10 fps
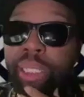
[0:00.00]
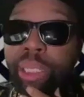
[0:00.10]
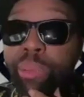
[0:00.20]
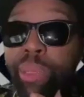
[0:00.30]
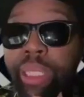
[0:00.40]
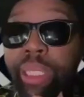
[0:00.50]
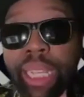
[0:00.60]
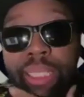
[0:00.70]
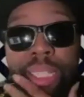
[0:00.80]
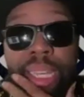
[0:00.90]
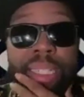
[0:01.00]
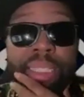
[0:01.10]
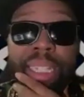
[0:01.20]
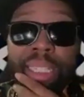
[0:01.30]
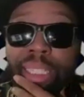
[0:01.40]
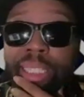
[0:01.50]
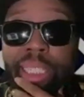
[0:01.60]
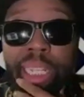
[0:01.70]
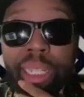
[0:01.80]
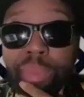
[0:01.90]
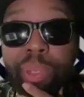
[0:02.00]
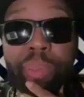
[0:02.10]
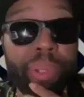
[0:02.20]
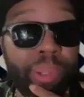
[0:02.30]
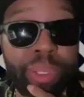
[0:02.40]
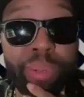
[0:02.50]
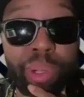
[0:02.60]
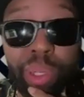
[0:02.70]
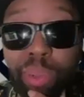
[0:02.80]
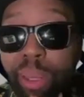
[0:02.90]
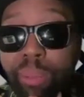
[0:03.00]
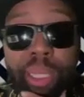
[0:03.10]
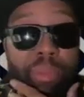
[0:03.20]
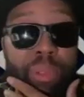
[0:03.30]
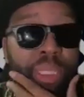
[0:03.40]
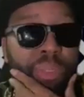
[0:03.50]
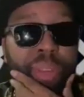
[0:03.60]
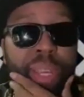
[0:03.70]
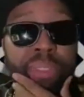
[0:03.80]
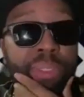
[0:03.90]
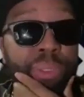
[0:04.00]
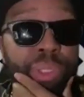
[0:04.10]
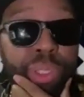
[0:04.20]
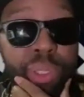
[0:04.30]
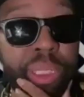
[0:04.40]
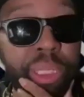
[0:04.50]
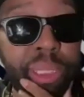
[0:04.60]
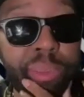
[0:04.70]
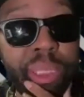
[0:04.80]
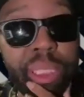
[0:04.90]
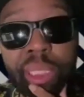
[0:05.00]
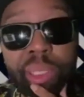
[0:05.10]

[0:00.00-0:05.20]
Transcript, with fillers: in two weeks after taxes, after their job. Put upon when you work, you might work at one of these fast food joints. You know what I'm saying?